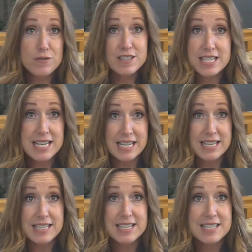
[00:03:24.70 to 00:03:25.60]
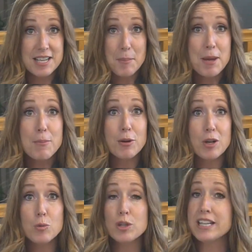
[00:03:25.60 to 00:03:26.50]
you've seen it. Some people
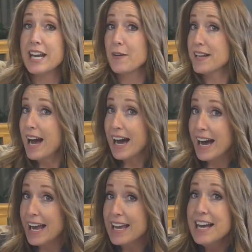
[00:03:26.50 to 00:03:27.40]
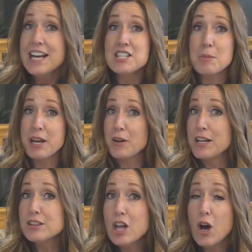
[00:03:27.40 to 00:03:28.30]
can really carry high, some
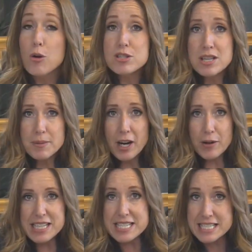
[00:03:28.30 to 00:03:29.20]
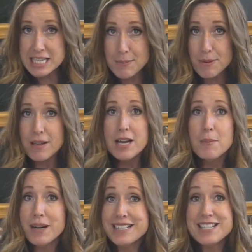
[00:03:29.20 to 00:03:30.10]
carry low, some carry deep.
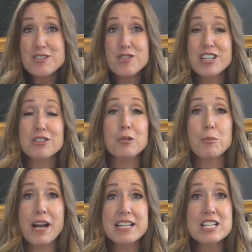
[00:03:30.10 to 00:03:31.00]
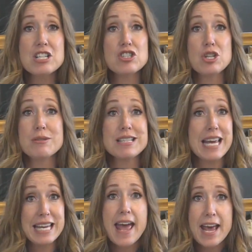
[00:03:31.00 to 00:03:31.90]
My sister didn't look pregnant till she was
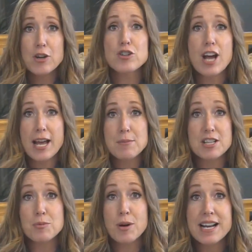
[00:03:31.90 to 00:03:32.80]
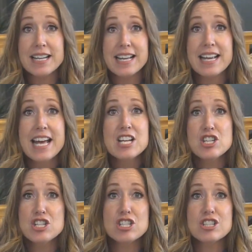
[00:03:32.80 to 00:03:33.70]
like 8 or 9 months pregnant.
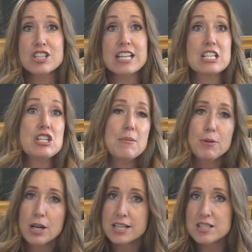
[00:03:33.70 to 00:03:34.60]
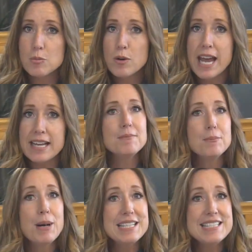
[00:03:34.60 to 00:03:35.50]
She just looked like she had put on some weight,
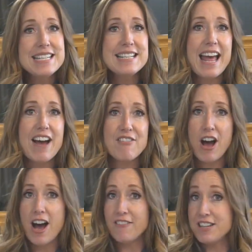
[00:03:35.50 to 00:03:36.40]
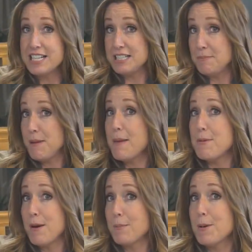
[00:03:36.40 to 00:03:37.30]
but didn't have that obvious
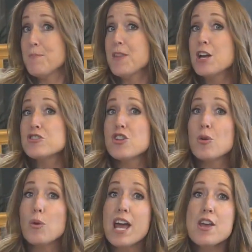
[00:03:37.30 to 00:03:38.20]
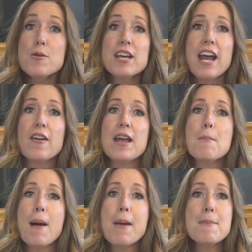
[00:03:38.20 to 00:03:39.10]
baby bump. So the way you carry
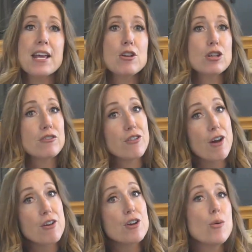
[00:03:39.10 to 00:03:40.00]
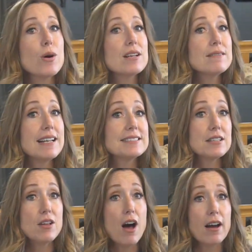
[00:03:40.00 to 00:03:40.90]
might make you look farther or less
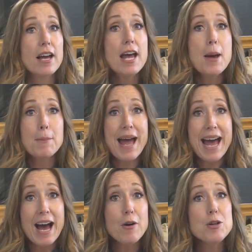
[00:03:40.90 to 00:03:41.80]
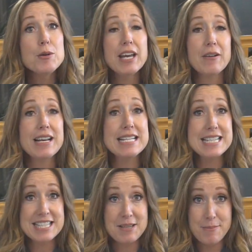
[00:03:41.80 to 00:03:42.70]
along, but how you carry
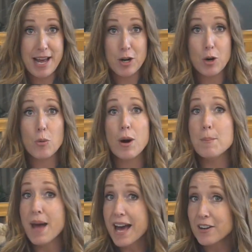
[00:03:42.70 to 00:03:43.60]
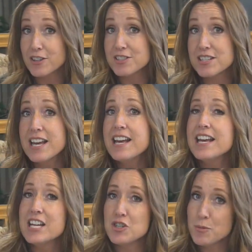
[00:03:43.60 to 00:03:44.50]
doesn't matter. What matters
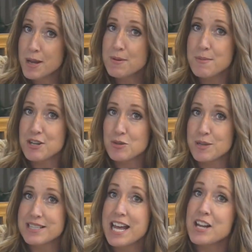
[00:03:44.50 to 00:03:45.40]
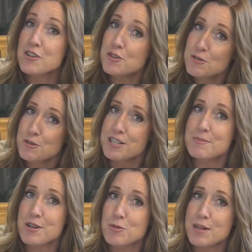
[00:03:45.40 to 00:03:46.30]
is your baby measurements and your uterus
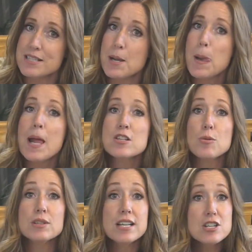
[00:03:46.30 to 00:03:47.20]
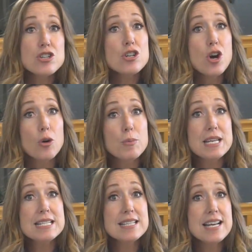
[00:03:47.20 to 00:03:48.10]
measurements. So unless your
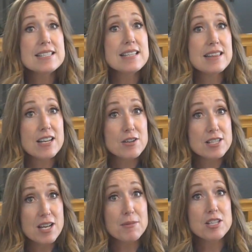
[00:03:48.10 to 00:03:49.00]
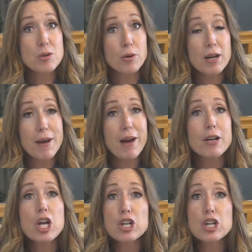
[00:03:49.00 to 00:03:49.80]
OB says that there's something to worry about,